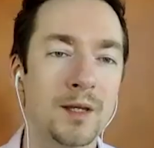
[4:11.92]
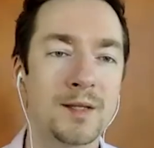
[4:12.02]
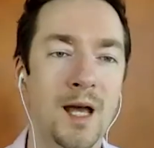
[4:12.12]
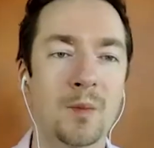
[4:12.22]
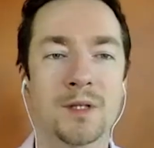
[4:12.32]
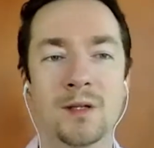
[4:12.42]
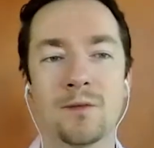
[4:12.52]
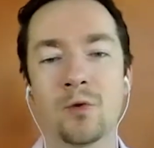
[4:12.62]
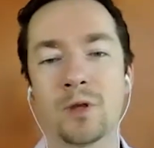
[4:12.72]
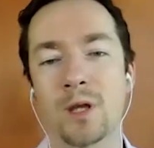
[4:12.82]
this happens
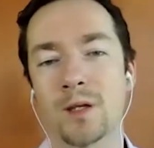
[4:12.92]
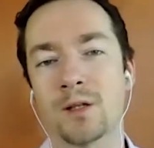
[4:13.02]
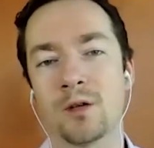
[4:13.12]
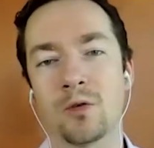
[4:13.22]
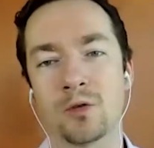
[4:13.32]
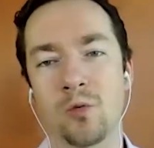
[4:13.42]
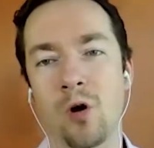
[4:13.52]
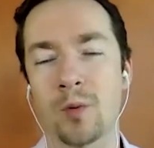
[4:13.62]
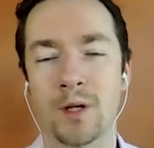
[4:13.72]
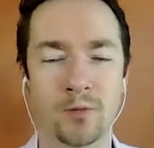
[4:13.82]
even with SEO as
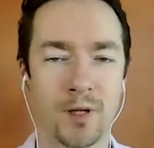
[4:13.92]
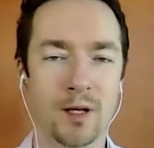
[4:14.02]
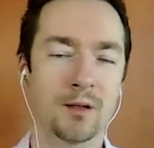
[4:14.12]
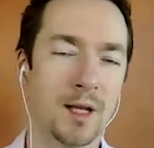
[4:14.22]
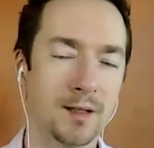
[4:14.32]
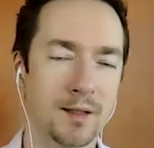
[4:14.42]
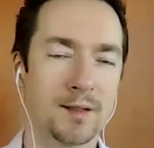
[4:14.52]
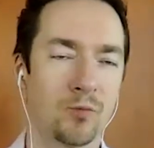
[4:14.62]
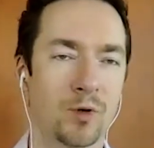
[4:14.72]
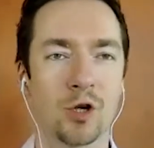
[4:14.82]
well, because we get dentists
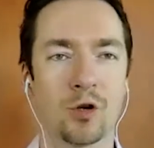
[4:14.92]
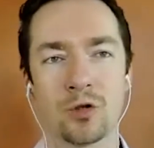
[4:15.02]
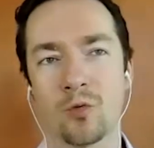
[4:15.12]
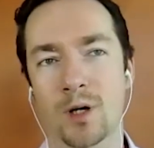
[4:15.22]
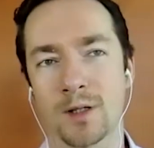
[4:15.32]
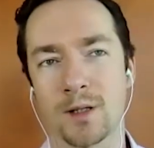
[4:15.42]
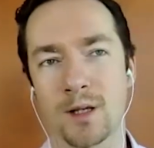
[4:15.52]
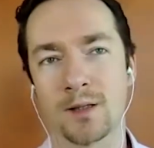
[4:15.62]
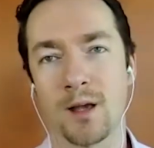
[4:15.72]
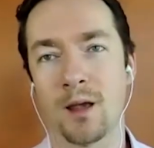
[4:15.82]
that reach out to us and they
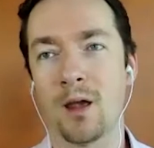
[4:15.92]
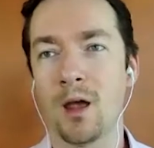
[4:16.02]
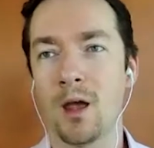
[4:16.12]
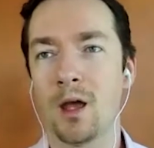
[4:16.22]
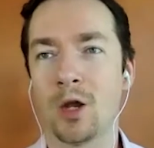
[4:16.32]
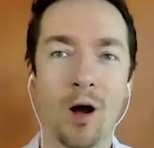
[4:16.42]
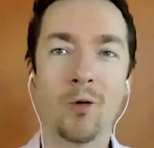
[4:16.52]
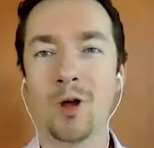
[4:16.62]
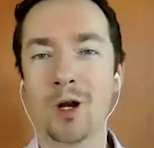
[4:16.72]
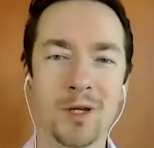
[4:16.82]
say, I
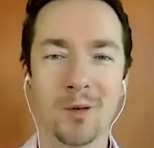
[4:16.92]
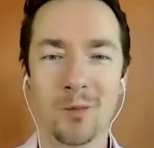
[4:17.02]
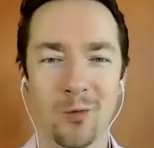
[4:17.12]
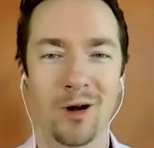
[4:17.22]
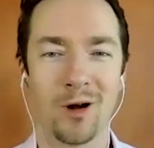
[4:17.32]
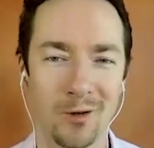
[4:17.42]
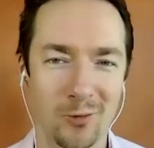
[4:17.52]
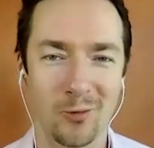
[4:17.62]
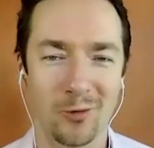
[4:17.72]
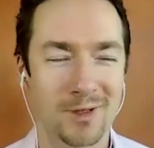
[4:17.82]
want to be number one on
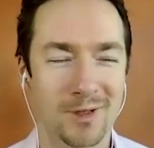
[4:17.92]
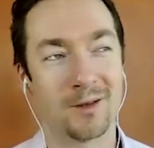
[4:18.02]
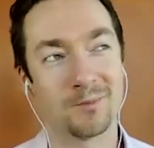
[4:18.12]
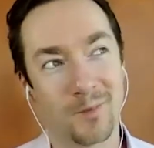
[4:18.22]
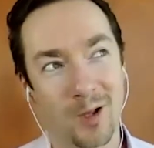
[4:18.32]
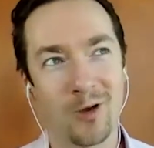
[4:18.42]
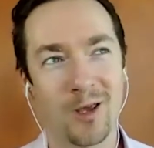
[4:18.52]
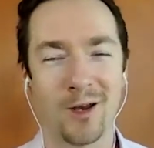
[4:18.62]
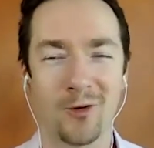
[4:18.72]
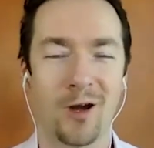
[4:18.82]
Google. It's like,
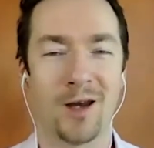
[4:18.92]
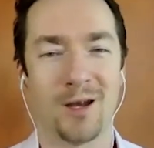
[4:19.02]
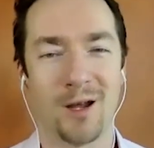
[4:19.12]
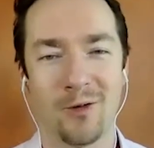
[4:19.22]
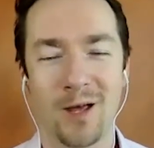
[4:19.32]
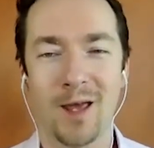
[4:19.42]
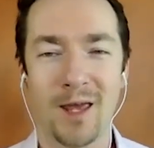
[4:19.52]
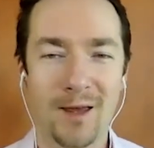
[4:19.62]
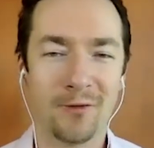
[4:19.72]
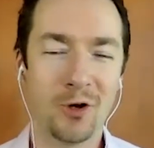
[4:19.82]
okay, great. Now,
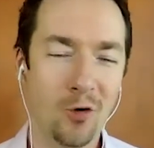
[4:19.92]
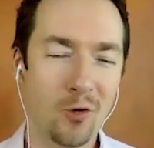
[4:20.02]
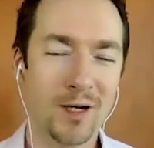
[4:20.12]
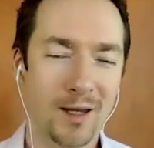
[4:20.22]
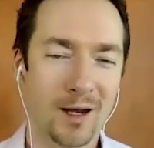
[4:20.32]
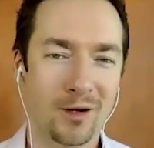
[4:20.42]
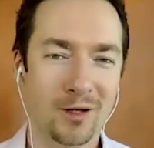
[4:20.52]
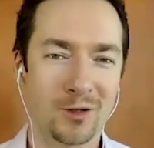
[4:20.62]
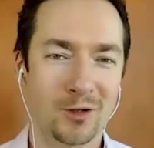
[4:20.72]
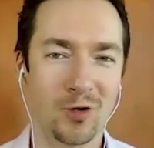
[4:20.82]
if no one in the area
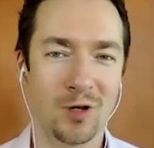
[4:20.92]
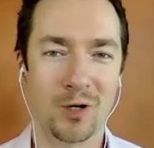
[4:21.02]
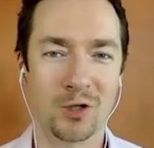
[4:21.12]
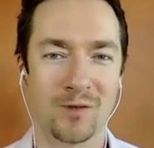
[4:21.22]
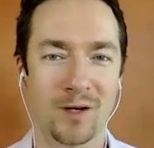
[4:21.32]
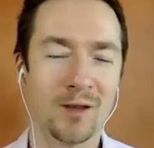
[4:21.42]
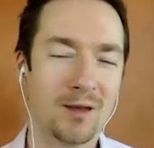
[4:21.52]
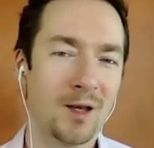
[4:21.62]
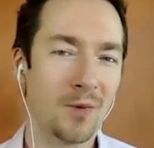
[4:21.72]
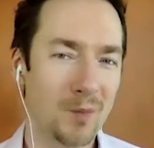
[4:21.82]
is doing much of
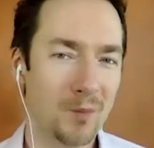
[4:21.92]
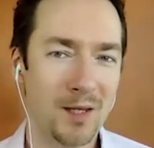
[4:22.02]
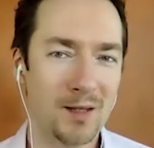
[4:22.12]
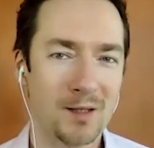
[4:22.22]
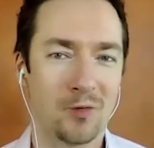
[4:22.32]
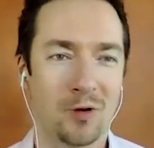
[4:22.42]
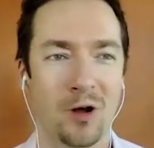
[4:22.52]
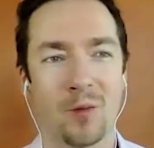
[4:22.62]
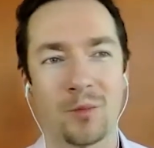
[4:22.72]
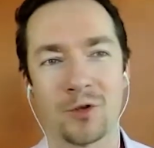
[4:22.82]
anything, it might be easy to
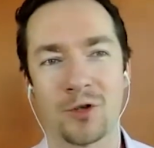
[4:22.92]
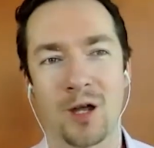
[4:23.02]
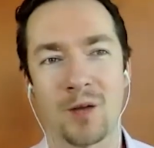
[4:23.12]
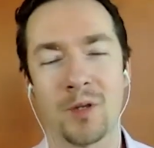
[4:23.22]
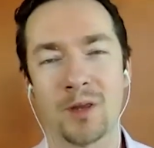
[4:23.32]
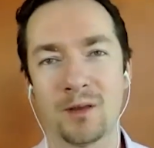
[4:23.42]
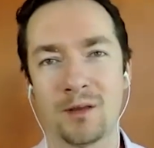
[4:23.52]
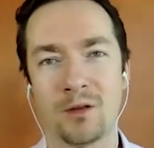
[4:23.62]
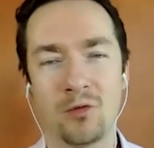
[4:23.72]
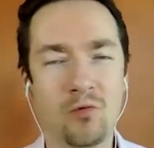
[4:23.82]
accomplish that. But
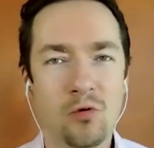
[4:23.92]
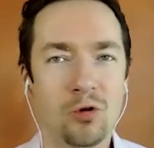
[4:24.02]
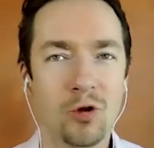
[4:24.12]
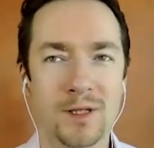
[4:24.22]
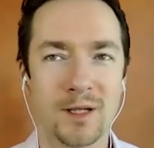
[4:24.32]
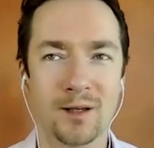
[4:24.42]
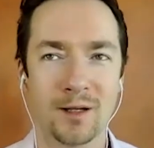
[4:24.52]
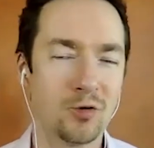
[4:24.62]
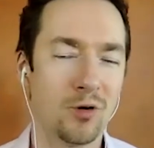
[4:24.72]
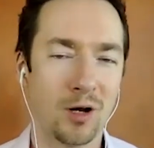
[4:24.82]
Google looks at
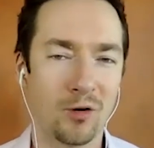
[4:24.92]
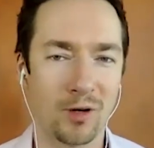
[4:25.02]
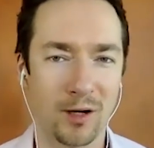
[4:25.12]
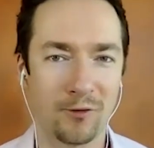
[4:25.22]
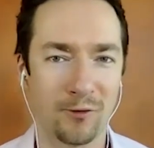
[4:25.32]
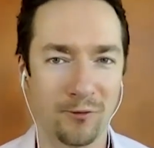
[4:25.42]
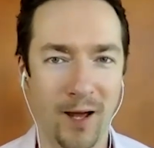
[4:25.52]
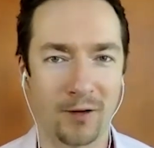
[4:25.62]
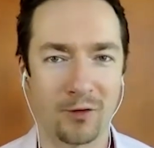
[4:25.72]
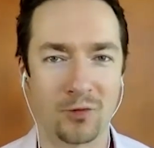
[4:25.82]
like 200 different
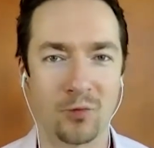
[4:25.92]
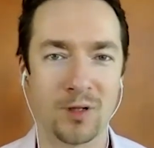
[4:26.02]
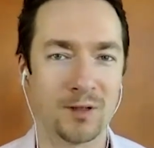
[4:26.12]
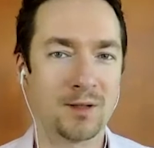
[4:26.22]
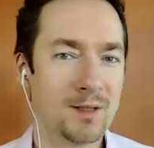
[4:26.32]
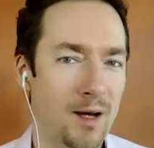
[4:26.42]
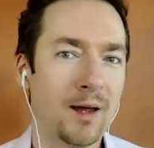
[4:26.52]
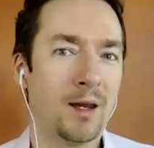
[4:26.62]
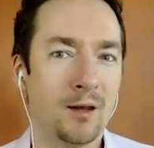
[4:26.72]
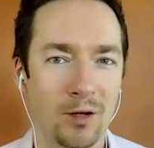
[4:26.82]
factors when
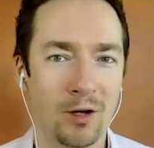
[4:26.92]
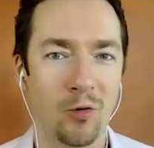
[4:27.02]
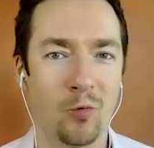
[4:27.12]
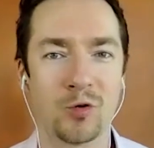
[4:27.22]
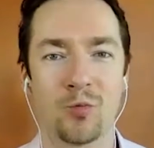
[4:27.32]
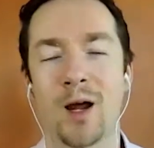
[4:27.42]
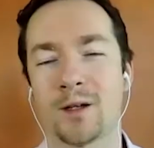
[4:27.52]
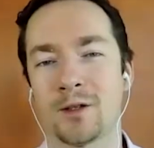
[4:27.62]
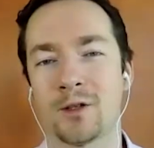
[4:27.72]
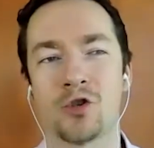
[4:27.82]
deciding, which
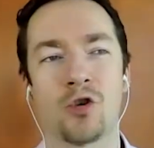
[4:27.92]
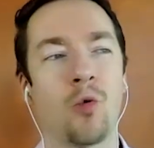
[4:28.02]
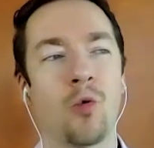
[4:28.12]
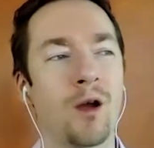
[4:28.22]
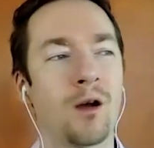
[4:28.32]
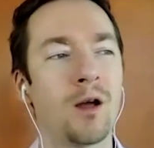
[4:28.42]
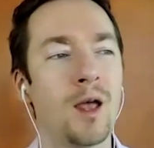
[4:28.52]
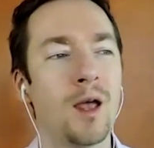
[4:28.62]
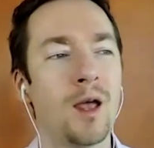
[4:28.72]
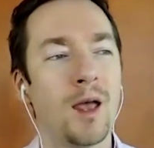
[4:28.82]
practice to show where.
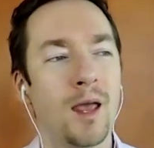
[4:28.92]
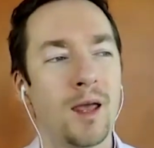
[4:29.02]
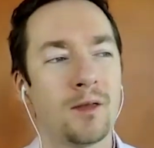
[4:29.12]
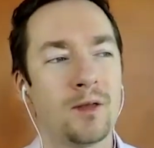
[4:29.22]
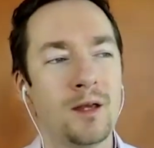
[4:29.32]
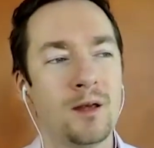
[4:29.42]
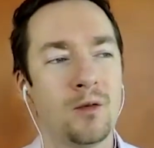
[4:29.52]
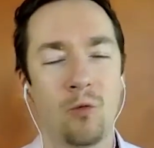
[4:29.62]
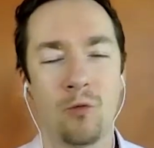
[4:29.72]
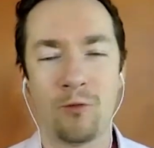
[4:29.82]
And the
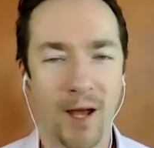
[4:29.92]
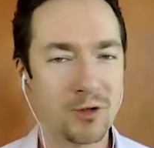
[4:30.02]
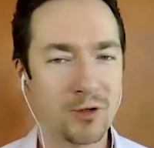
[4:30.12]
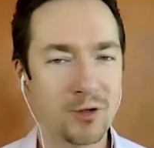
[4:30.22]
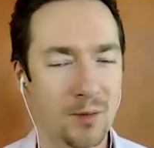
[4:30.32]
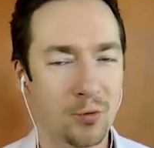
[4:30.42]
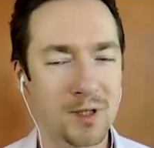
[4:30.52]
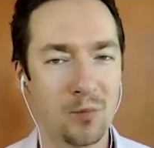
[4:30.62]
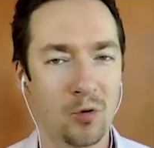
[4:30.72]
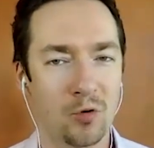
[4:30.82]
factors that it
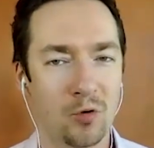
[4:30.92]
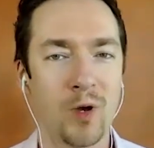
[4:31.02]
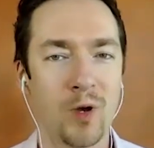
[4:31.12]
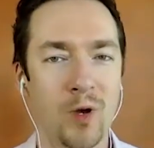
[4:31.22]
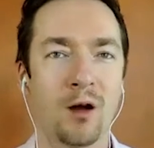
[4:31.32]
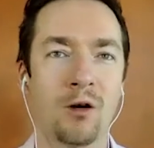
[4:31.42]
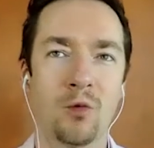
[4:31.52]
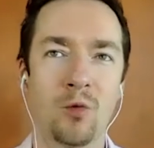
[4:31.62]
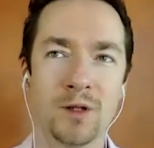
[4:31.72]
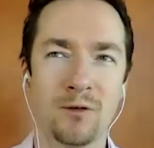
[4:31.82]
puts the most weight on
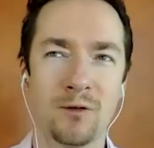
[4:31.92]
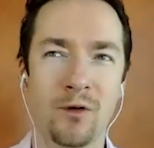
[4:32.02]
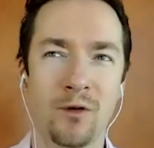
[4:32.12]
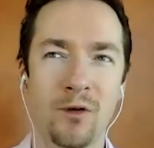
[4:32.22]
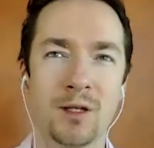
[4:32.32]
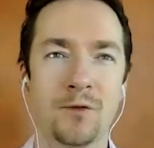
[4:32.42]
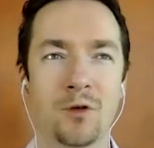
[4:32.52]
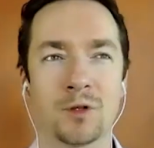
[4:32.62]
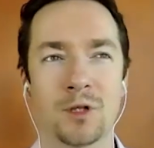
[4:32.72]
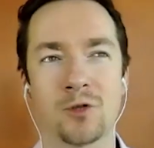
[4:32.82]
are the ones that are very
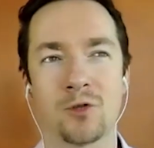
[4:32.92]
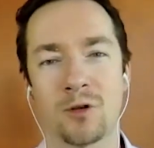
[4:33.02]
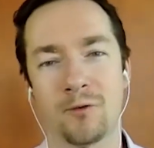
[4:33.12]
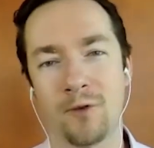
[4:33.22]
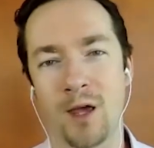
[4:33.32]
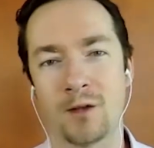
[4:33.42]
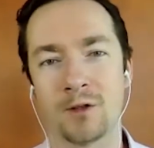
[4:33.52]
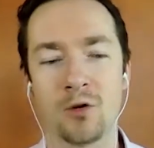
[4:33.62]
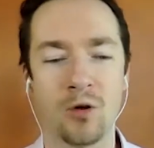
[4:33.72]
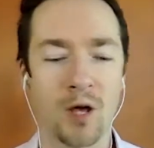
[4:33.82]
difficult to sort of
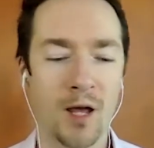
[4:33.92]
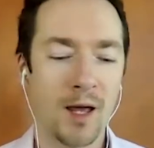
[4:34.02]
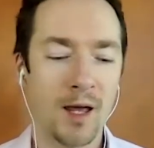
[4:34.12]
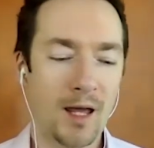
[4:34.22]
fake. So